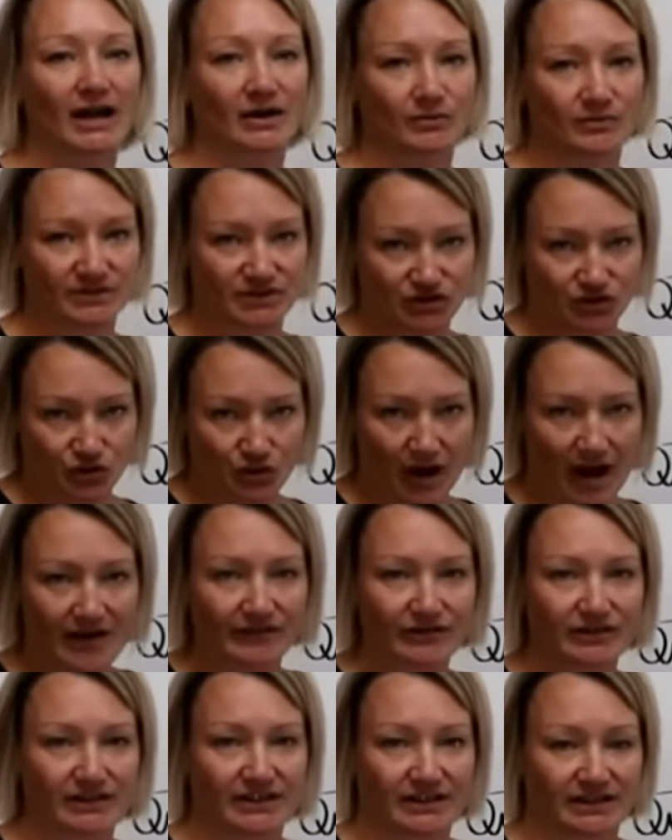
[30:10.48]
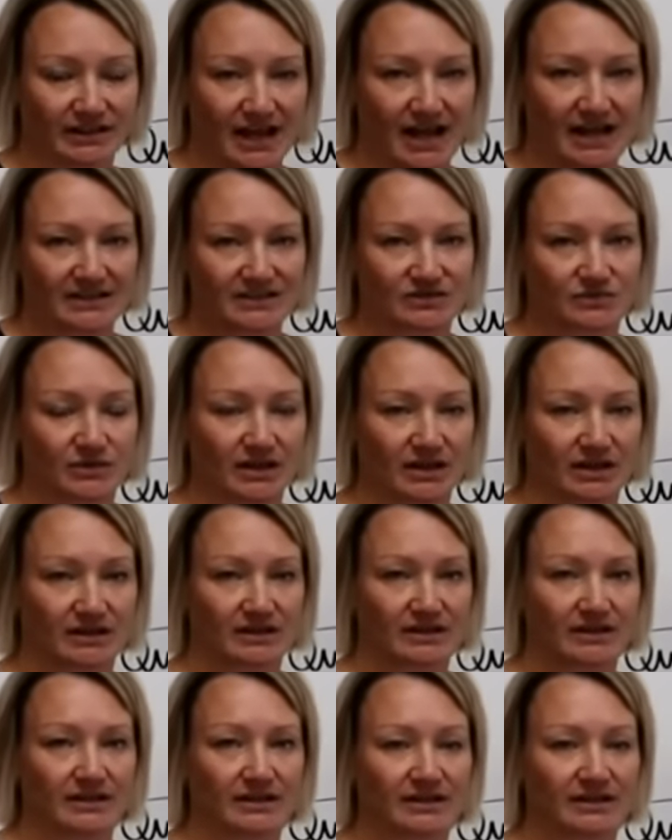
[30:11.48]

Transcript: I was traveling last week.